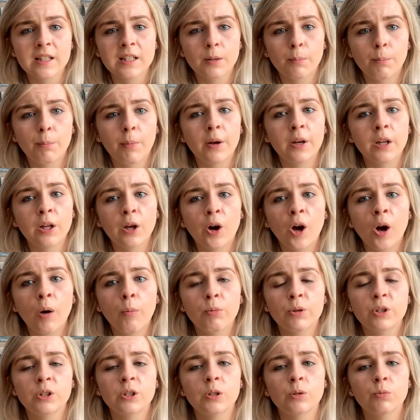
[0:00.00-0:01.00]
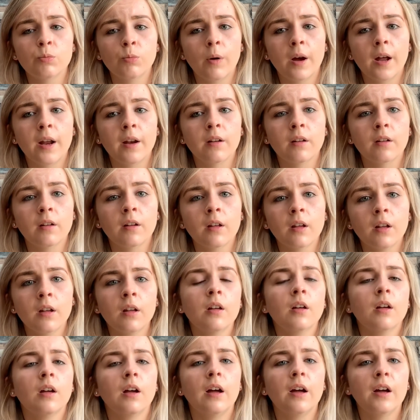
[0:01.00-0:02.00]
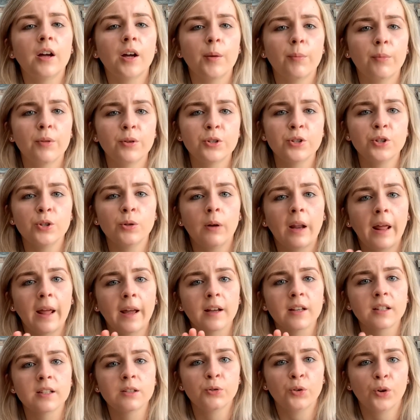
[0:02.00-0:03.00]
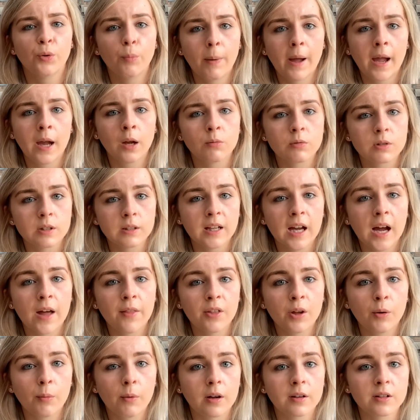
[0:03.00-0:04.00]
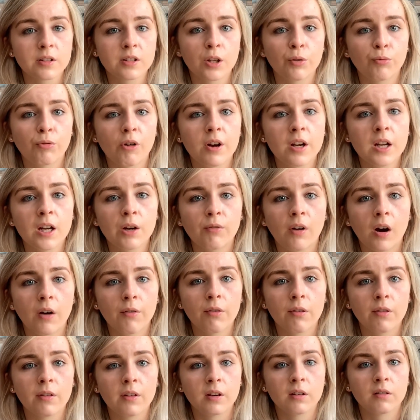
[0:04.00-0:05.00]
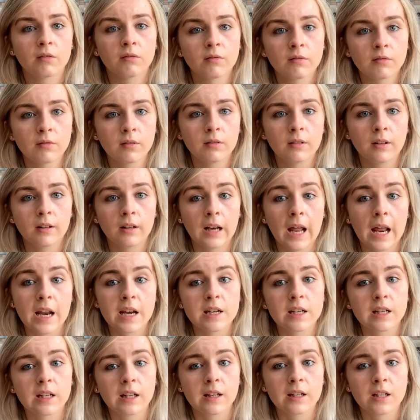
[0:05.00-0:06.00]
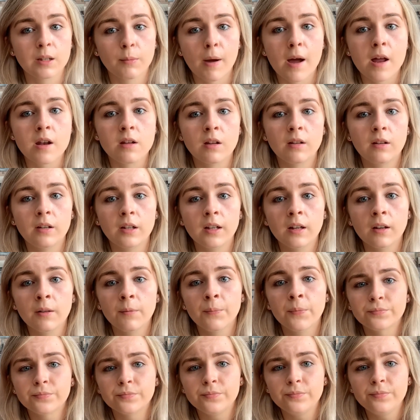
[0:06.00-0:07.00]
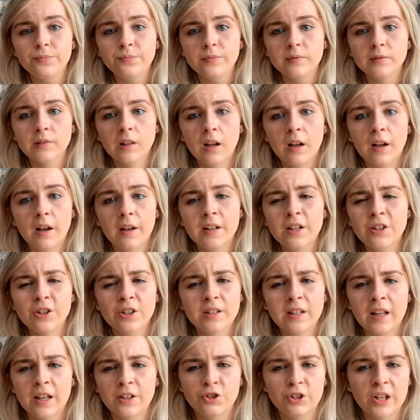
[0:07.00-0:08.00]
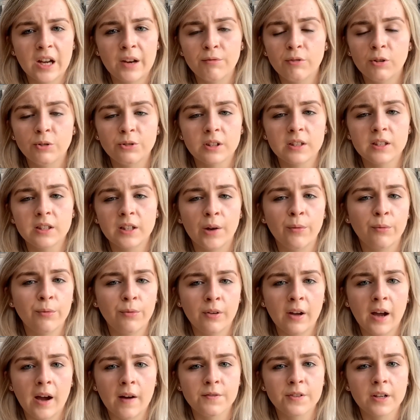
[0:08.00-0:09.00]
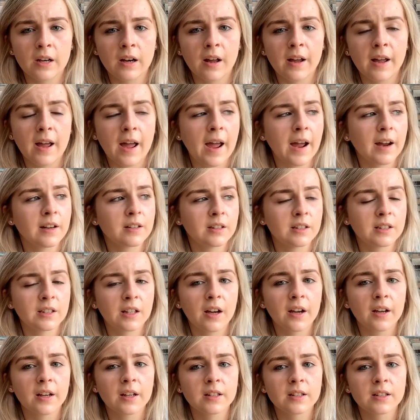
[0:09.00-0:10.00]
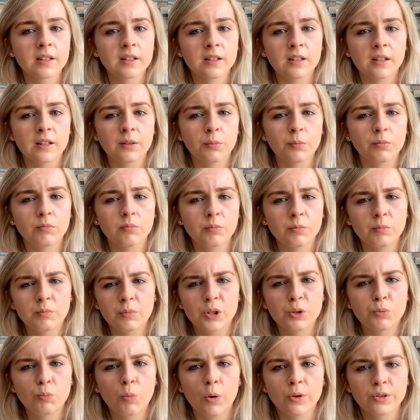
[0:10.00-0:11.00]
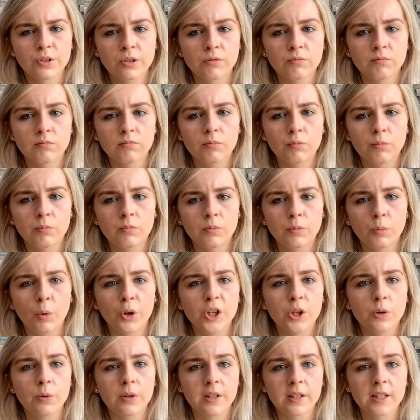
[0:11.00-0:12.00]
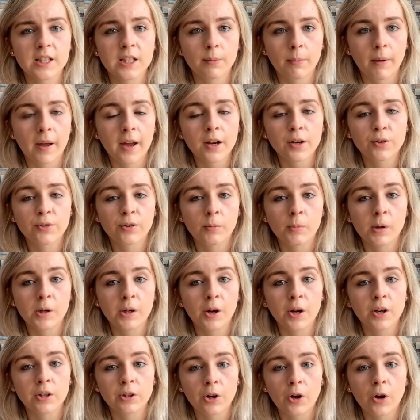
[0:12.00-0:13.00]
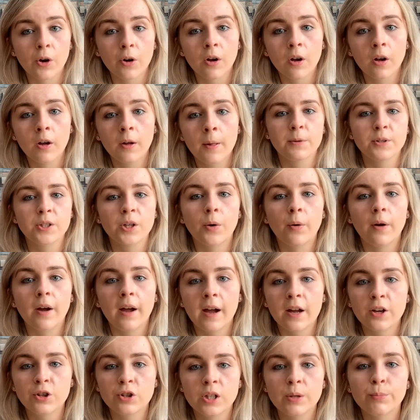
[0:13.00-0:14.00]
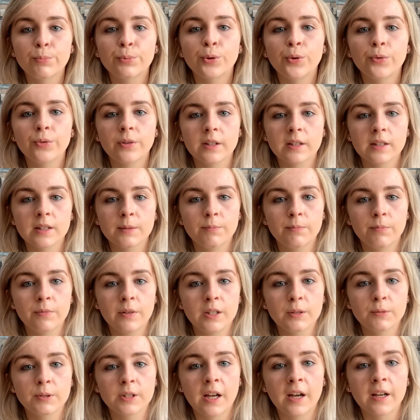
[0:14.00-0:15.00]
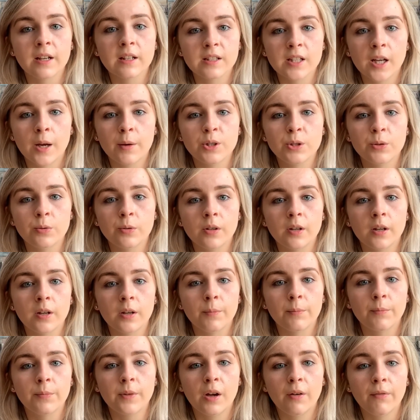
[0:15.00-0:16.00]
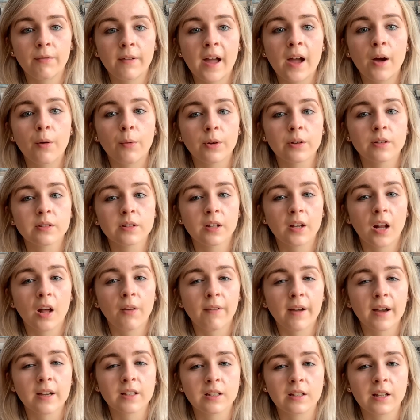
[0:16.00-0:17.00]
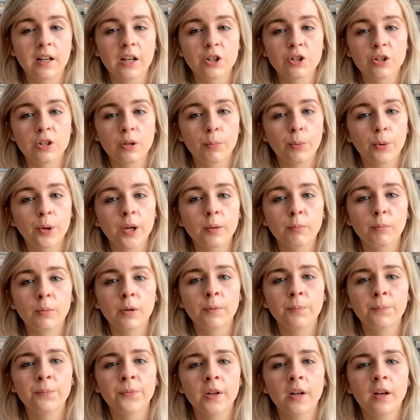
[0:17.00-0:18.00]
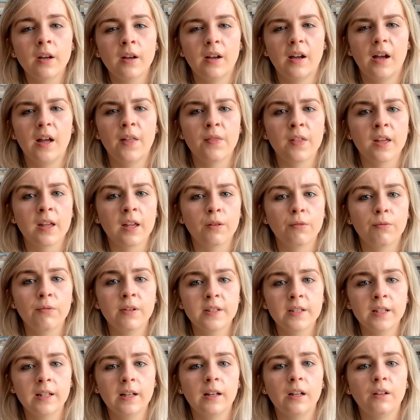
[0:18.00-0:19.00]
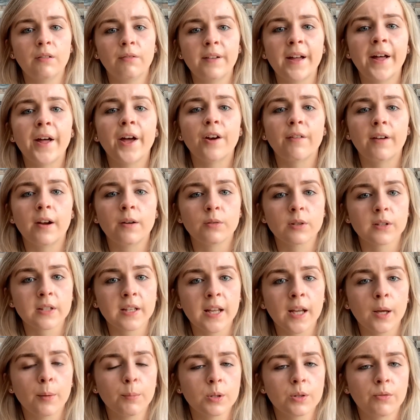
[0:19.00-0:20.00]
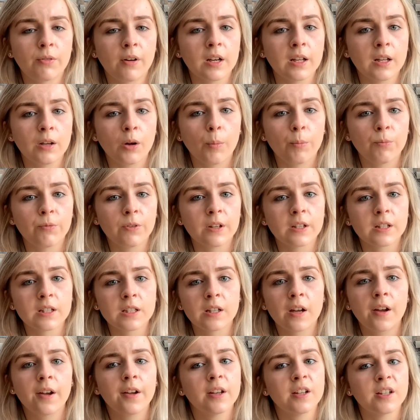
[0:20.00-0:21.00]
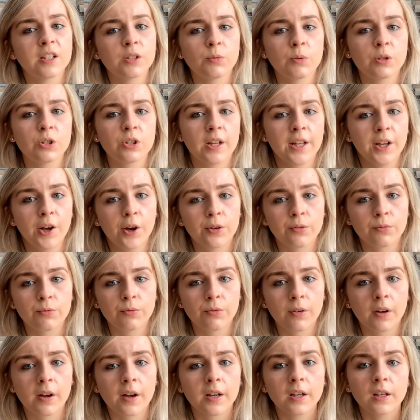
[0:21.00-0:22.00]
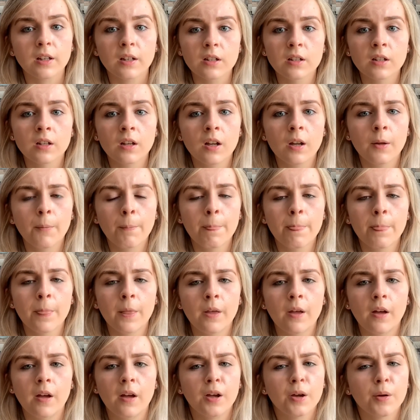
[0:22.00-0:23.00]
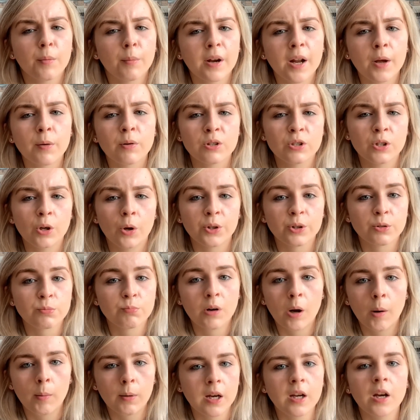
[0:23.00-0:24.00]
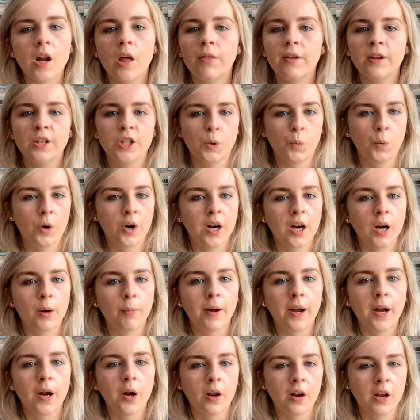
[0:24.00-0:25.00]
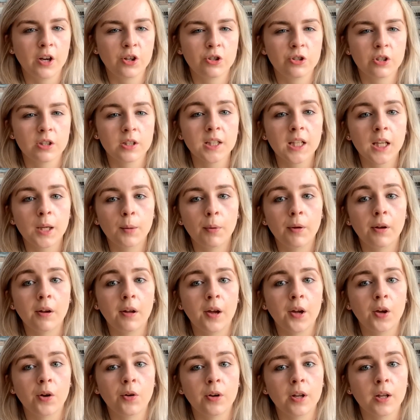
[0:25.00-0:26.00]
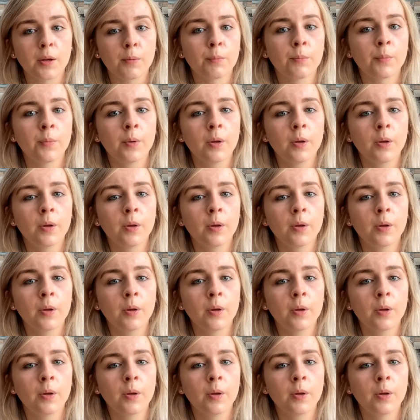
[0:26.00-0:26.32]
to bunny hop, which is when the two legs sort of pound together whilst they're running rather than landing independently. And he just had general discomfort after light exercise, which wasn't what you would expect from a young dog. So I actually brought these signs up to a vet once at our vaccination appointment, and they physically felt around his hips for any obvious signs, which they couldn't find. And I was told there's probably nothing to worry about and I should just keep an eye on him.